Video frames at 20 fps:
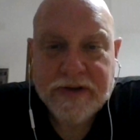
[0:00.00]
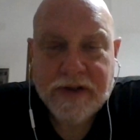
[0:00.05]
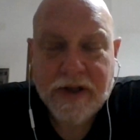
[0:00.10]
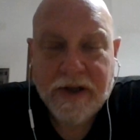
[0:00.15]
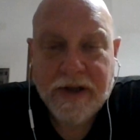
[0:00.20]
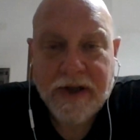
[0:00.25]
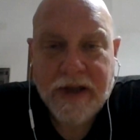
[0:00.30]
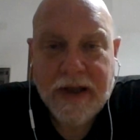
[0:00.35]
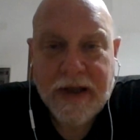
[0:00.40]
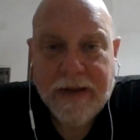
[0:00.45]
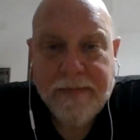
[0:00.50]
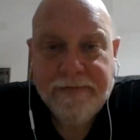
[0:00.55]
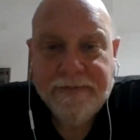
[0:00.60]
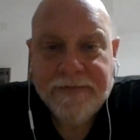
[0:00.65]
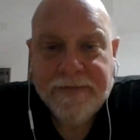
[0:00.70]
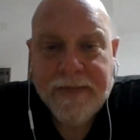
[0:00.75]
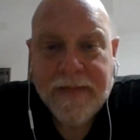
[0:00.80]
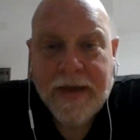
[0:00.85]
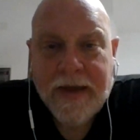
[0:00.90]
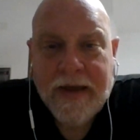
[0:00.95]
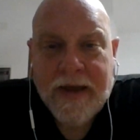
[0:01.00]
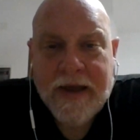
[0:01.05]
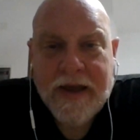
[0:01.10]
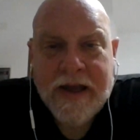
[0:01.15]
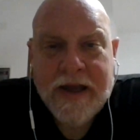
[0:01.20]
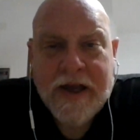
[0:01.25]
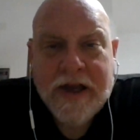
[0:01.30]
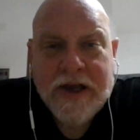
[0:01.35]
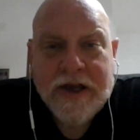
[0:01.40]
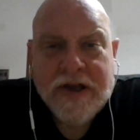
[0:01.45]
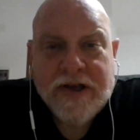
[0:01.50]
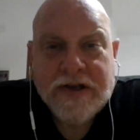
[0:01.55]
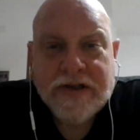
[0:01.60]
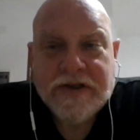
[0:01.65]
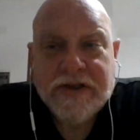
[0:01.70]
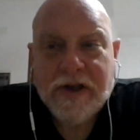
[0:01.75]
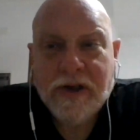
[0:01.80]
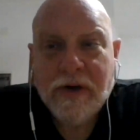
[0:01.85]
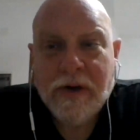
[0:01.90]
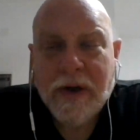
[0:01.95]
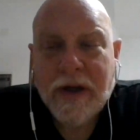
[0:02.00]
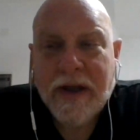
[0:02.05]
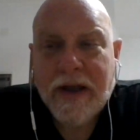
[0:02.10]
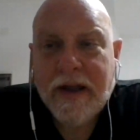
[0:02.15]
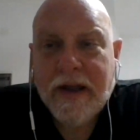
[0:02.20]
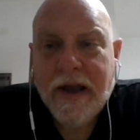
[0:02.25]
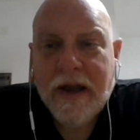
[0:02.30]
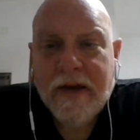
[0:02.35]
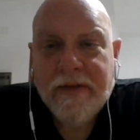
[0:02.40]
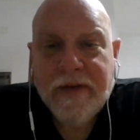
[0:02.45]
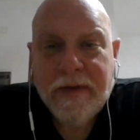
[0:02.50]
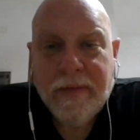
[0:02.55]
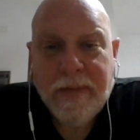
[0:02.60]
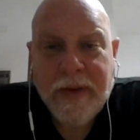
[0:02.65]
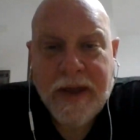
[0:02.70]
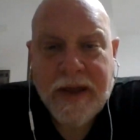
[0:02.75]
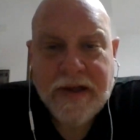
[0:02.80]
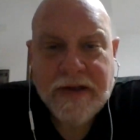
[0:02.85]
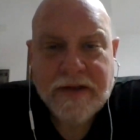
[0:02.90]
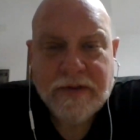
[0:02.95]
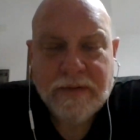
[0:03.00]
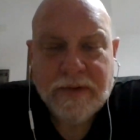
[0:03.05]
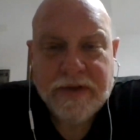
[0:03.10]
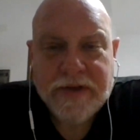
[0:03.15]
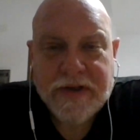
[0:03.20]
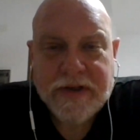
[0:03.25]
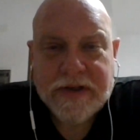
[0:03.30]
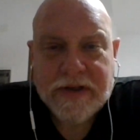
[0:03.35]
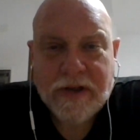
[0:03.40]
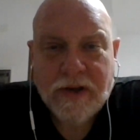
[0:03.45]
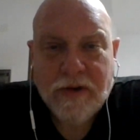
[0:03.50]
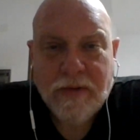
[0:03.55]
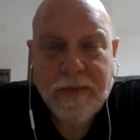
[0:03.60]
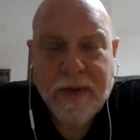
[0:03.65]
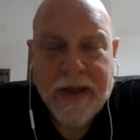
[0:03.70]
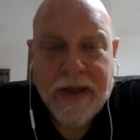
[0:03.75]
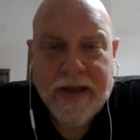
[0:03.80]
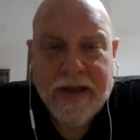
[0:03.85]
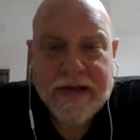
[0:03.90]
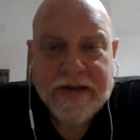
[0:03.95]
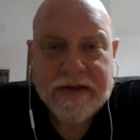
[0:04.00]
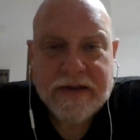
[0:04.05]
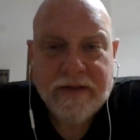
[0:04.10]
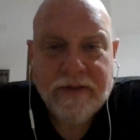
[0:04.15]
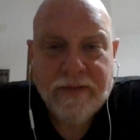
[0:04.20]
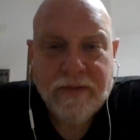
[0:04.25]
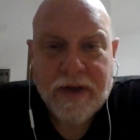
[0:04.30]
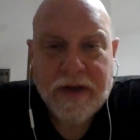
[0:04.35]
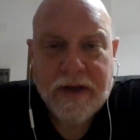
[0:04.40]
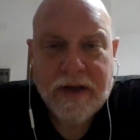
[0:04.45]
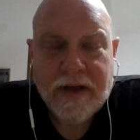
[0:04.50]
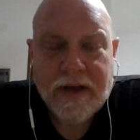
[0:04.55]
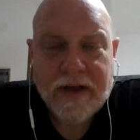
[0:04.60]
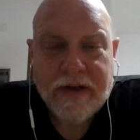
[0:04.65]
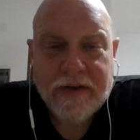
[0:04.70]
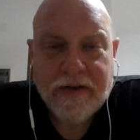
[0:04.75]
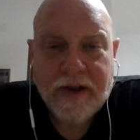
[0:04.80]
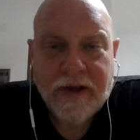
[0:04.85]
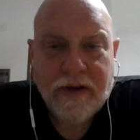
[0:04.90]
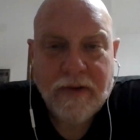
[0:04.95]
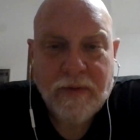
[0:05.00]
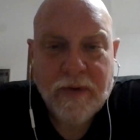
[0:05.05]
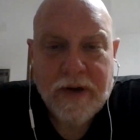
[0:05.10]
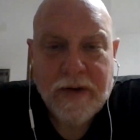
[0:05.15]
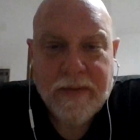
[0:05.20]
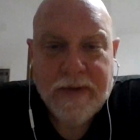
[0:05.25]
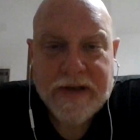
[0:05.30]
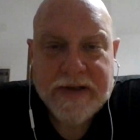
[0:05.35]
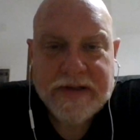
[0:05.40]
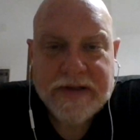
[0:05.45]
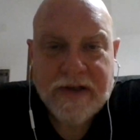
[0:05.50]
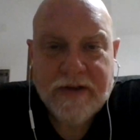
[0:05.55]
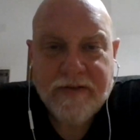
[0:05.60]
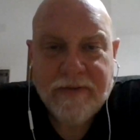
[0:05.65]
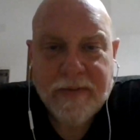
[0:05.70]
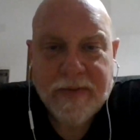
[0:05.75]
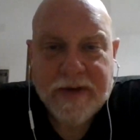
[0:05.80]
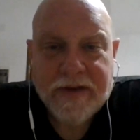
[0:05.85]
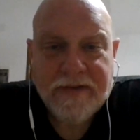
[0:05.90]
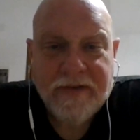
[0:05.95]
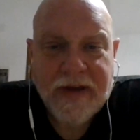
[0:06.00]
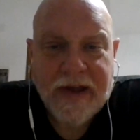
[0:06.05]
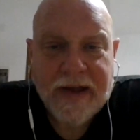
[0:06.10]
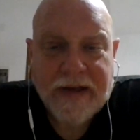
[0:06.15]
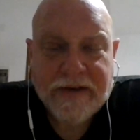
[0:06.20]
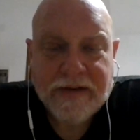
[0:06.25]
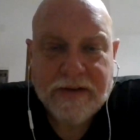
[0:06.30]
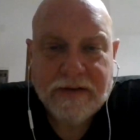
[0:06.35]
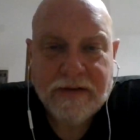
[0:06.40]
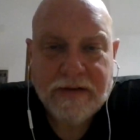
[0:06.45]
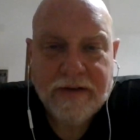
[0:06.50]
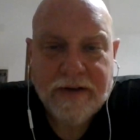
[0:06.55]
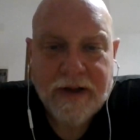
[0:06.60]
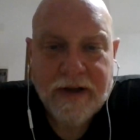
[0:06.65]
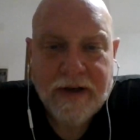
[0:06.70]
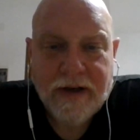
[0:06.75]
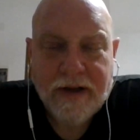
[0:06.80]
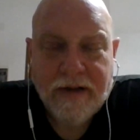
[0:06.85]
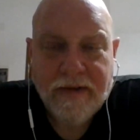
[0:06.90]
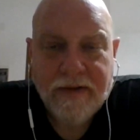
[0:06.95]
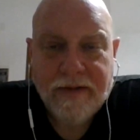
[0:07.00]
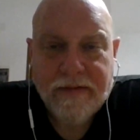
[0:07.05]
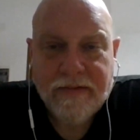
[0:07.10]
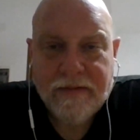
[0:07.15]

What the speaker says: all day, so I got kind of impatient with the slow pace of reading it, because I can read it myself much faster. And then I